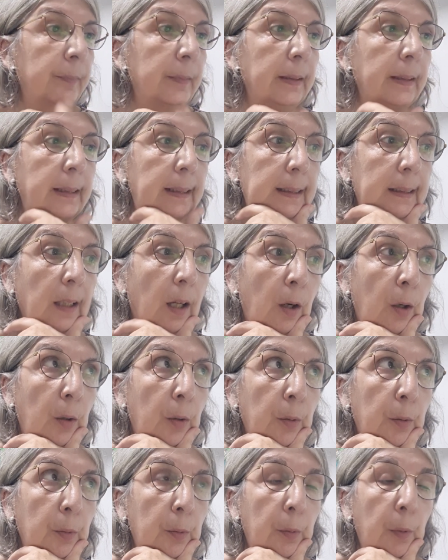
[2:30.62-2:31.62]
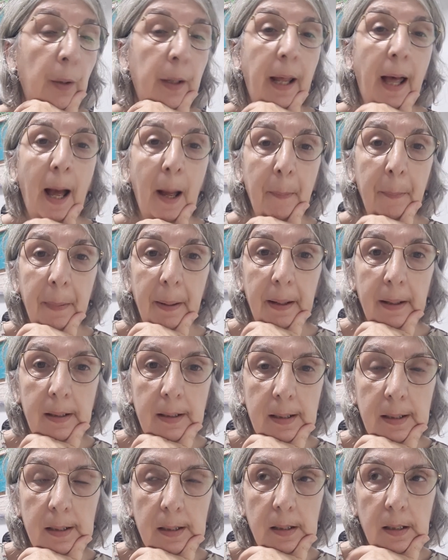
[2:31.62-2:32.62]
So what
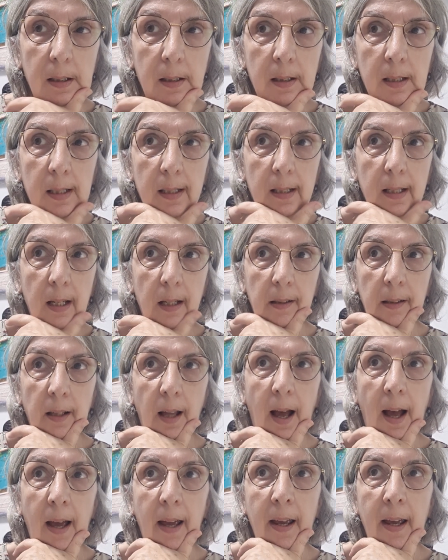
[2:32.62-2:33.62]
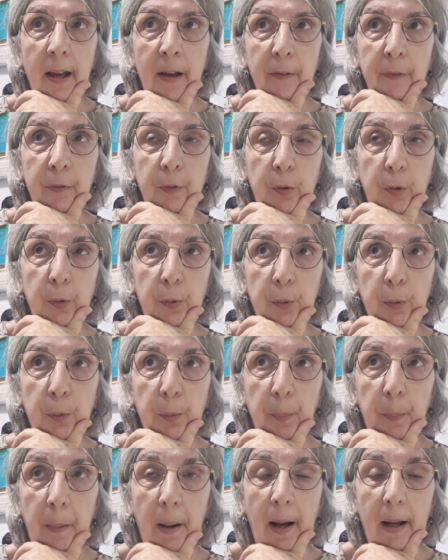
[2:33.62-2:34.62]
happens is that I have to
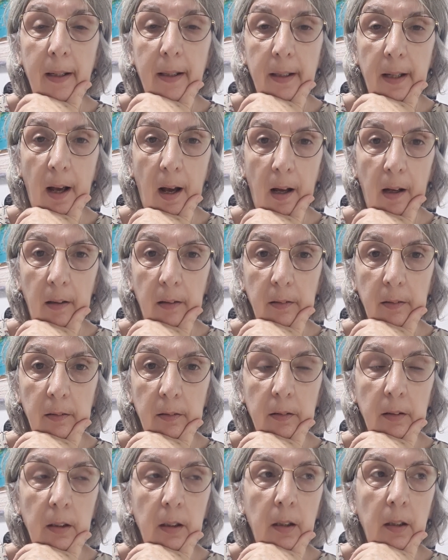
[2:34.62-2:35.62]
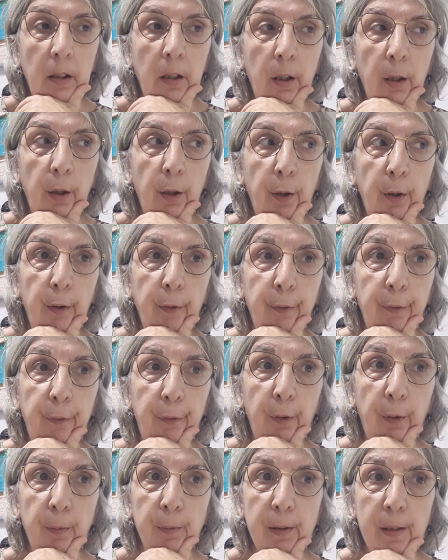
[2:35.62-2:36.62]
buy yarn
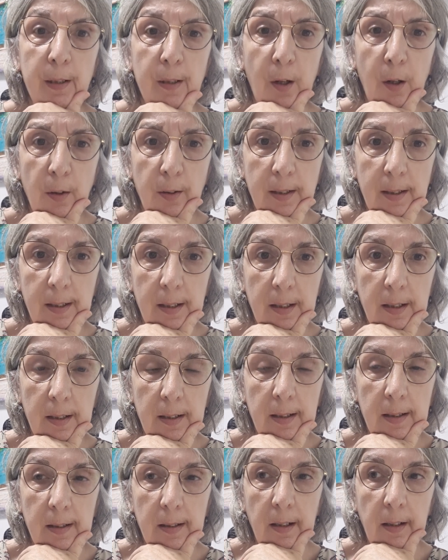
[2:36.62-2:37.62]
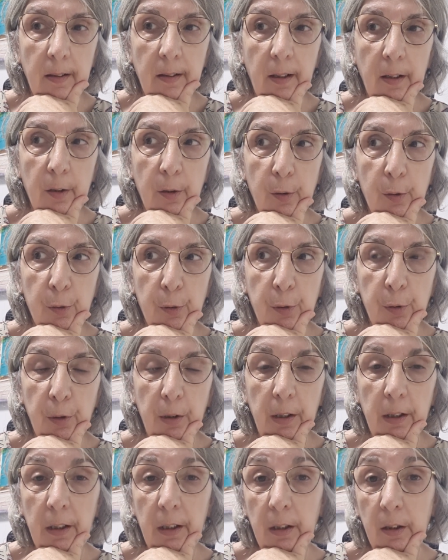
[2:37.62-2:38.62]
from sources that I
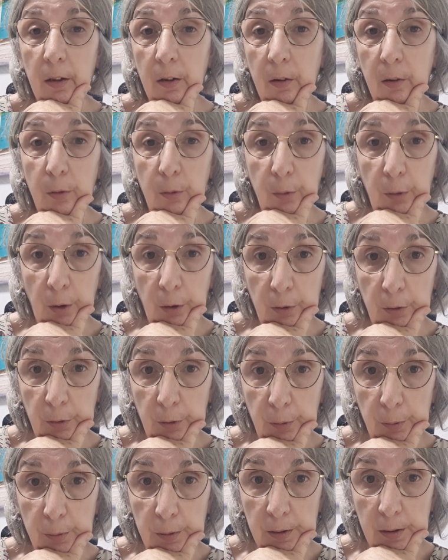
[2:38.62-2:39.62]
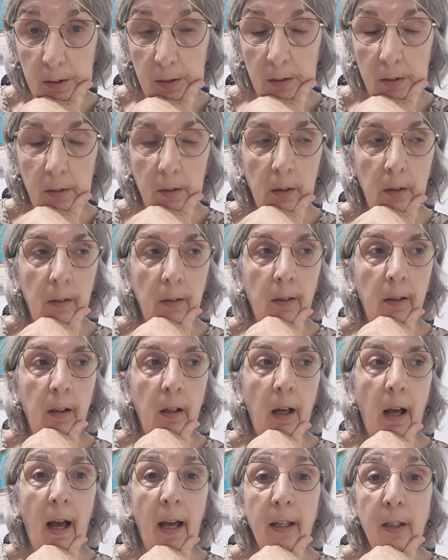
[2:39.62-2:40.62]
usually do not use.
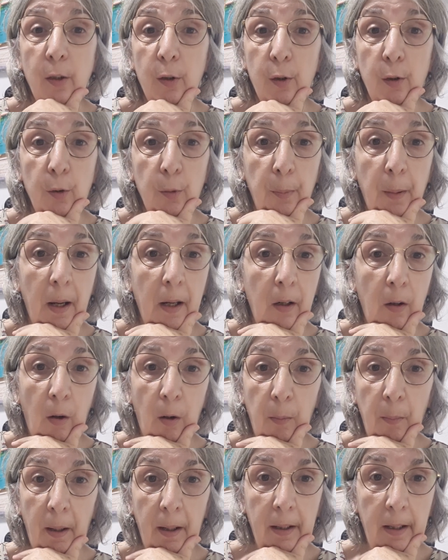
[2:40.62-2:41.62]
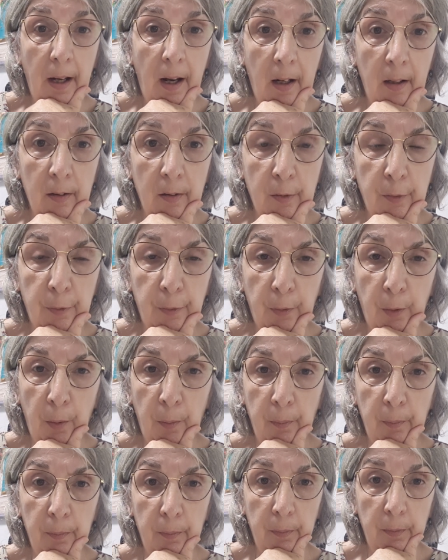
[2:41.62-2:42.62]
I used to buy all my yarns
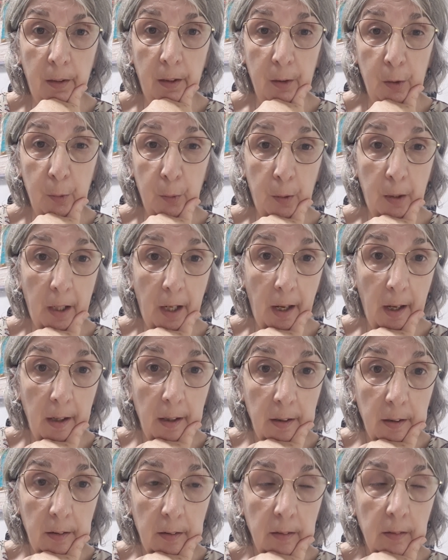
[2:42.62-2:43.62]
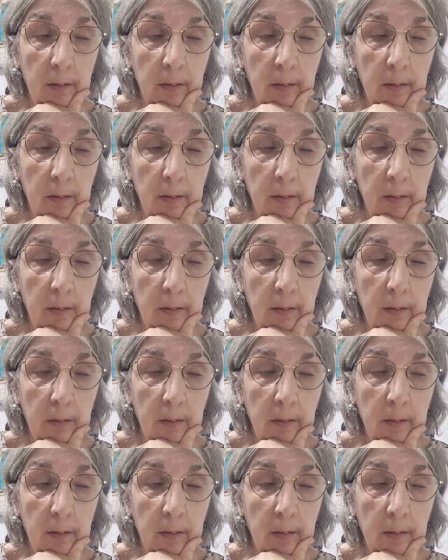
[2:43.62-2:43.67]
from the UK,